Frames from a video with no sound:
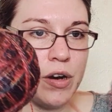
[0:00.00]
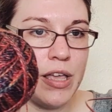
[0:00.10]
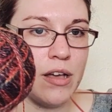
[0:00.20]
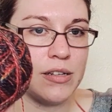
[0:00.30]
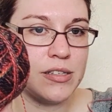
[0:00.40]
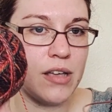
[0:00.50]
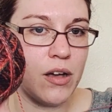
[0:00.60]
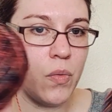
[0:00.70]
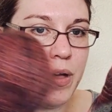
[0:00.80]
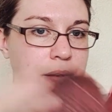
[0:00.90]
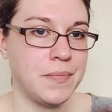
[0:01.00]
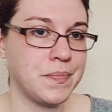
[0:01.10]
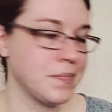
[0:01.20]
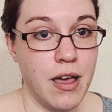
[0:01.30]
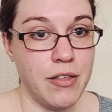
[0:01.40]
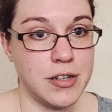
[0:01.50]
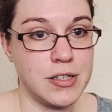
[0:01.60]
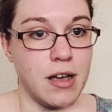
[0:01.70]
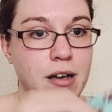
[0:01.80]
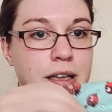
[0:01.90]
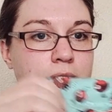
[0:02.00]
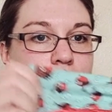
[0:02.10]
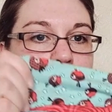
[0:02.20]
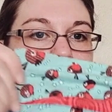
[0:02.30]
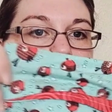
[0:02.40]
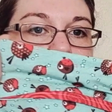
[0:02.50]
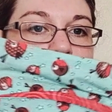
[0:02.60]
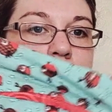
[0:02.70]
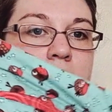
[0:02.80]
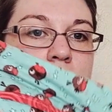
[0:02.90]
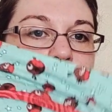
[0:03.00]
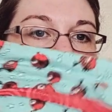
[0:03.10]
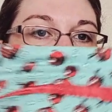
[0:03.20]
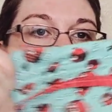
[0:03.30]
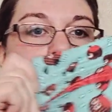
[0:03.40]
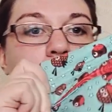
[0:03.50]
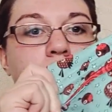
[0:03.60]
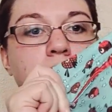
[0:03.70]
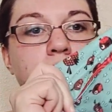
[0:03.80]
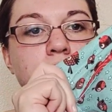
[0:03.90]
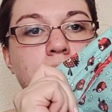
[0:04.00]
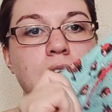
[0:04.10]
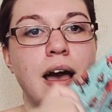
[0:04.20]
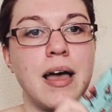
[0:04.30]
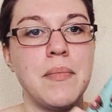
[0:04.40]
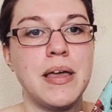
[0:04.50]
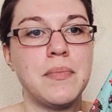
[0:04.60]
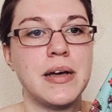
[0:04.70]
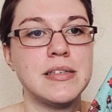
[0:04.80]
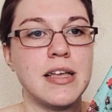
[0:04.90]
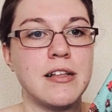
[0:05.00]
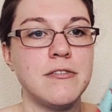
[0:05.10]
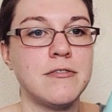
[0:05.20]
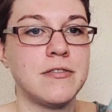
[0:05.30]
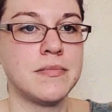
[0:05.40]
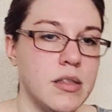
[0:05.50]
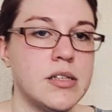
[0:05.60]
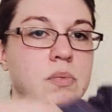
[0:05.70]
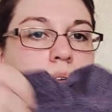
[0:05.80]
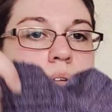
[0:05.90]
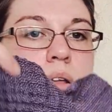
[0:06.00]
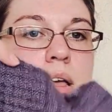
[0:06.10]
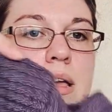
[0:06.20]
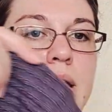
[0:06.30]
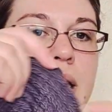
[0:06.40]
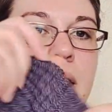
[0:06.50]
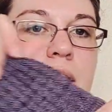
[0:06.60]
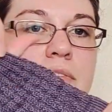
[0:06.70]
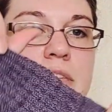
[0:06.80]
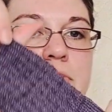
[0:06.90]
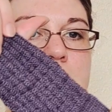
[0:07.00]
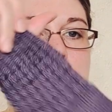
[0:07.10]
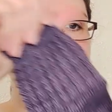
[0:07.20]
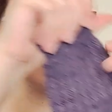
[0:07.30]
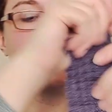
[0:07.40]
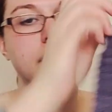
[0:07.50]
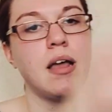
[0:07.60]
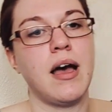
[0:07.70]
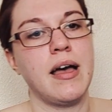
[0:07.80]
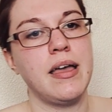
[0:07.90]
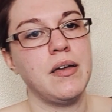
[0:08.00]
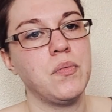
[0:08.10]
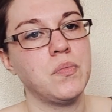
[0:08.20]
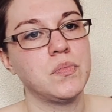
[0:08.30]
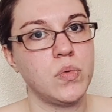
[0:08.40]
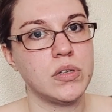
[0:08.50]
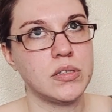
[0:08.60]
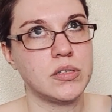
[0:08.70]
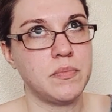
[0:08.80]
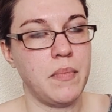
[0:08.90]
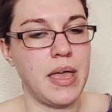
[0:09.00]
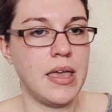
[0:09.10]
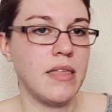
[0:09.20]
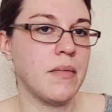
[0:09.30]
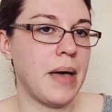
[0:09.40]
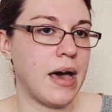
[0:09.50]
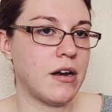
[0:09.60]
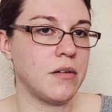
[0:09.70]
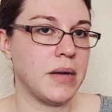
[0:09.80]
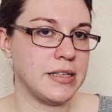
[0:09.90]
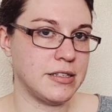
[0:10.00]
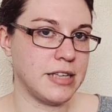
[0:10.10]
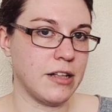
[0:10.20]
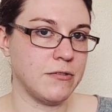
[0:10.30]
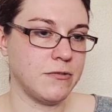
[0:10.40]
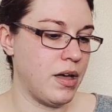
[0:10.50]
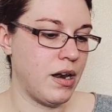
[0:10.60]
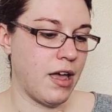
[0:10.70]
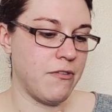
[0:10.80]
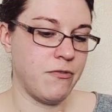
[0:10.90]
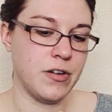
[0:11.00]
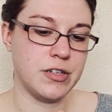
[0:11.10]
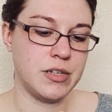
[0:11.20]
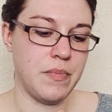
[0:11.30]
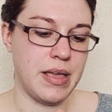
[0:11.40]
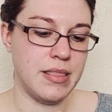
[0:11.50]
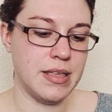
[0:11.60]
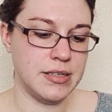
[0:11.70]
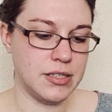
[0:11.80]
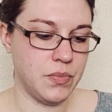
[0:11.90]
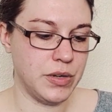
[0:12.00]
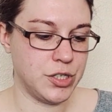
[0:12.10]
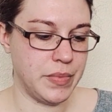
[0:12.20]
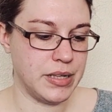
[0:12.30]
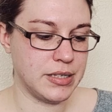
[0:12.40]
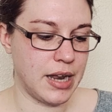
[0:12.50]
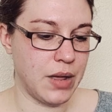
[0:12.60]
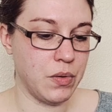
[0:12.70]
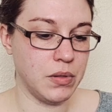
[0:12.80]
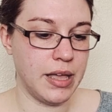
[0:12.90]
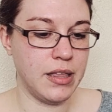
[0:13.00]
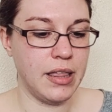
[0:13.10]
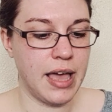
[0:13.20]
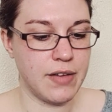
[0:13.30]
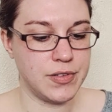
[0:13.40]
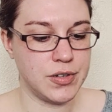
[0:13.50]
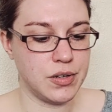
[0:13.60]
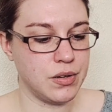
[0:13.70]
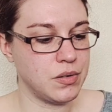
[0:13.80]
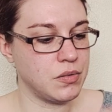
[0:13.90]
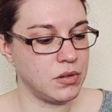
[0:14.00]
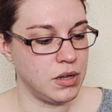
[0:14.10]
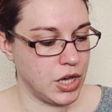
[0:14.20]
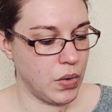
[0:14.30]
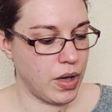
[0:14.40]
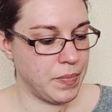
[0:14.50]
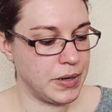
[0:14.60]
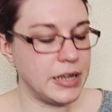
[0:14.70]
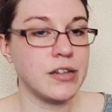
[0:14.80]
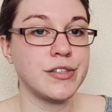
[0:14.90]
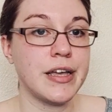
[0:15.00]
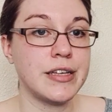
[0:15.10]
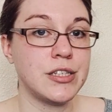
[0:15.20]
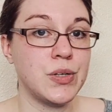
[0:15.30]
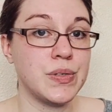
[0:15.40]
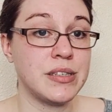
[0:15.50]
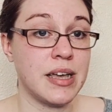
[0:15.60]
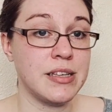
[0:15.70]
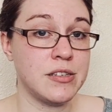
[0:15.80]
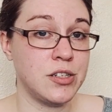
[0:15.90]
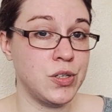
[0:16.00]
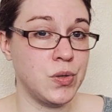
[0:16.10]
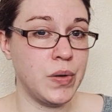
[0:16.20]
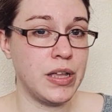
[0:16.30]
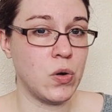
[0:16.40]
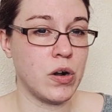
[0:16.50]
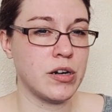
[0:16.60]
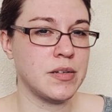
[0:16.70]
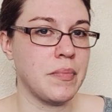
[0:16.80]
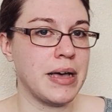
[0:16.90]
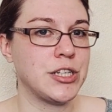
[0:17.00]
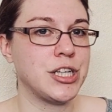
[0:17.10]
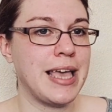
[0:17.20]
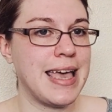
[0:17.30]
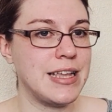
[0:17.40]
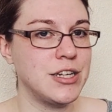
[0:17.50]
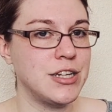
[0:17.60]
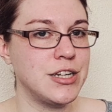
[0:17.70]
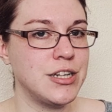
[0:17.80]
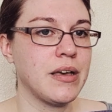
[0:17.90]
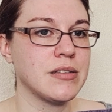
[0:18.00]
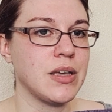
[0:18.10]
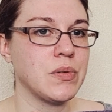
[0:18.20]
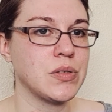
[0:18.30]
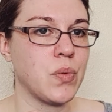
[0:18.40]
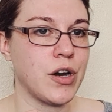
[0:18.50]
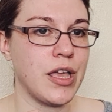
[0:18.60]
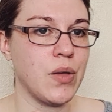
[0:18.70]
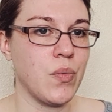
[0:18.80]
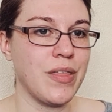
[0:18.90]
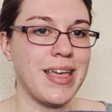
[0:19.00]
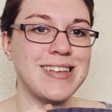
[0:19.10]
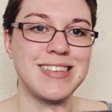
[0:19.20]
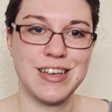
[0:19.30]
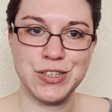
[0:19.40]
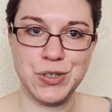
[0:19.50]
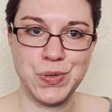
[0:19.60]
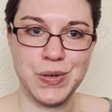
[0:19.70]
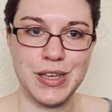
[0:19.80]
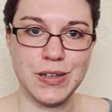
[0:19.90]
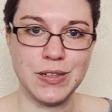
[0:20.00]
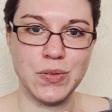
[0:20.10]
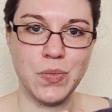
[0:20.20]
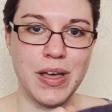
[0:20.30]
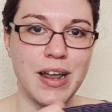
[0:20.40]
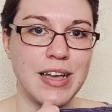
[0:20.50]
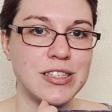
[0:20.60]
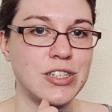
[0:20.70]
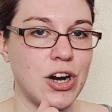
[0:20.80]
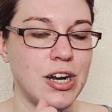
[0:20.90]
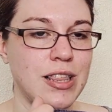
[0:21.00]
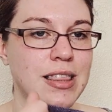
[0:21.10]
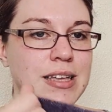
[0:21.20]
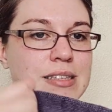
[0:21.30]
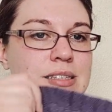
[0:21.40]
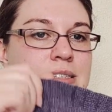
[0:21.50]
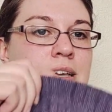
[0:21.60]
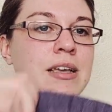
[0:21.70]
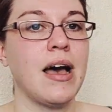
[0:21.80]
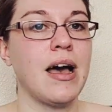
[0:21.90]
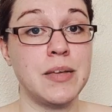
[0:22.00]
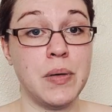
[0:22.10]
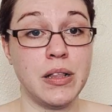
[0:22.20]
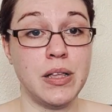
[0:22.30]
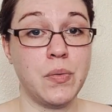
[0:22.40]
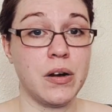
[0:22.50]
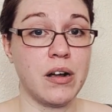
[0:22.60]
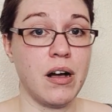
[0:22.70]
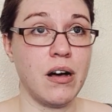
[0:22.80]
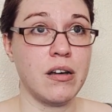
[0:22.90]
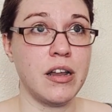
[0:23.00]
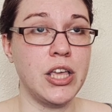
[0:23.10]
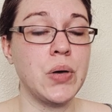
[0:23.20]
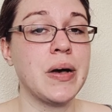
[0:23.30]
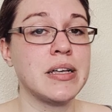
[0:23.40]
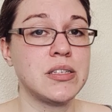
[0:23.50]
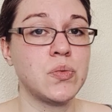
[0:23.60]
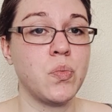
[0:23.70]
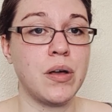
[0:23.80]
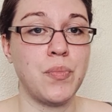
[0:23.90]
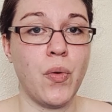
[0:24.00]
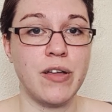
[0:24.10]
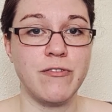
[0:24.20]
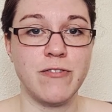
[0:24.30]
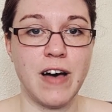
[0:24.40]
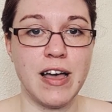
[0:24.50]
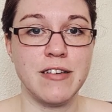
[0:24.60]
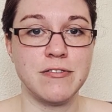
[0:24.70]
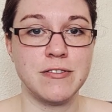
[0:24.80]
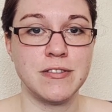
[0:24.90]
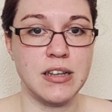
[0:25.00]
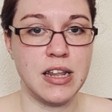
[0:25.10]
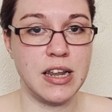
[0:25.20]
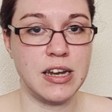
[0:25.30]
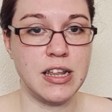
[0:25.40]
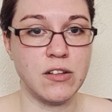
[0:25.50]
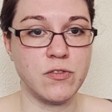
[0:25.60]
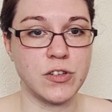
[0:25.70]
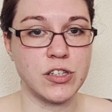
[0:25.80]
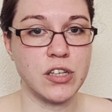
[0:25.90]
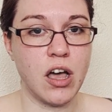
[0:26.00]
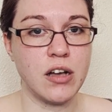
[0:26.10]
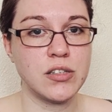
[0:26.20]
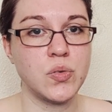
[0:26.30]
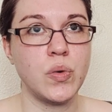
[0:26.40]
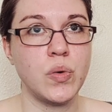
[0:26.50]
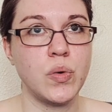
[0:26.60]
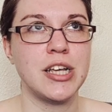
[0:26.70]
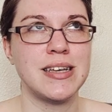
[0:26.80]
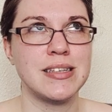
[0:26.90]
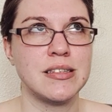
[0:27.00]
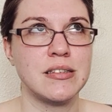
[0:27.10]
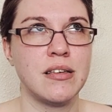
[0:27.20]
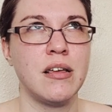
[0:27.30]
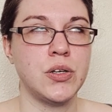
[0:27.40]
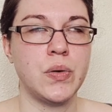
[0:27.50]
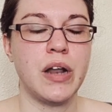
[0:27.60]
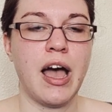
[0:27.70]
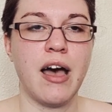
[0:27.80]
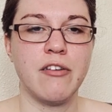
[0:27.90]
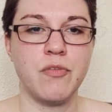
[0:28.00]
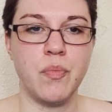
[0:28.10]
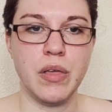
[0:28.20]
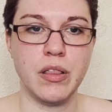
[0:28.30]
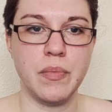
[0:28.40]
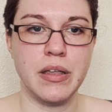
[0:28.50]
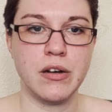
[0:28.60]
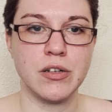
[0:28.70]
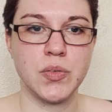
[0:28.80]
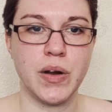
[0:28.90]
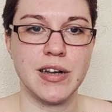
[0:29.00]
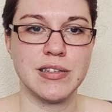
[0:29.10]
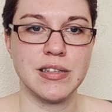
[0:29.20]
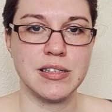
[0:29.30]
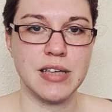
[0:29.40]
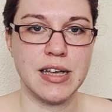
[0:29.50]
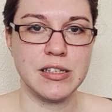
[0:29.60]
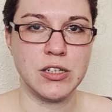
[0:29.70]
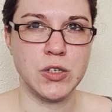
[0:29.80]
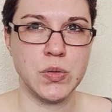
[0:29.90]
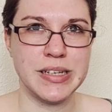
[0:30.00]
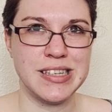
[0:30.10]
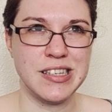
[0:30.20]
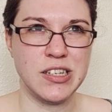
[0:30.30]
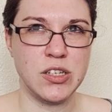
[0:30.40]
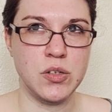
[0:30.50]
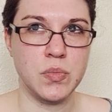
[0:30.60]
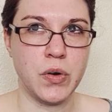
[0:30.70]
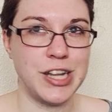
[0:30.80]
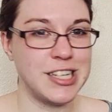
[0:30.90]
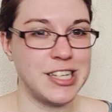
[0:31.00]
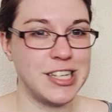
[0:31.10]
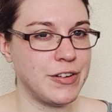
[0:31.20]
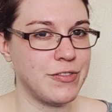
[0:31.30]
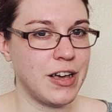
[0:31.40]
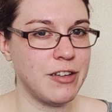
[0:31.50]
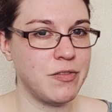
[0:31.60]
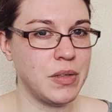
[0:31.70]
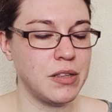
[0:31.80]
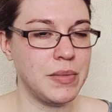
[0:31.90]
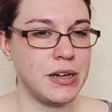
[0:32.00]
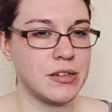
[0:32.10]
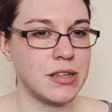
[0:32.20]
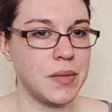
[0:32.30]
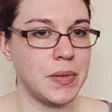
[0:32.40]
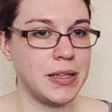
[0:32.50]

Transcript: Working on sock one, another sock in this cute little bag that I made myself. This one and I have the first one done. I was making the pattern myself when I first made this, which means that I will likely have to go up a needle size to a size 2 in order to match gauge because I was working with a size 2 needle when I started this. I typically work on a US 1.5 knitting needle for socks, which is two and a half millimeters, whereas the size two is 2.75 millimeters, I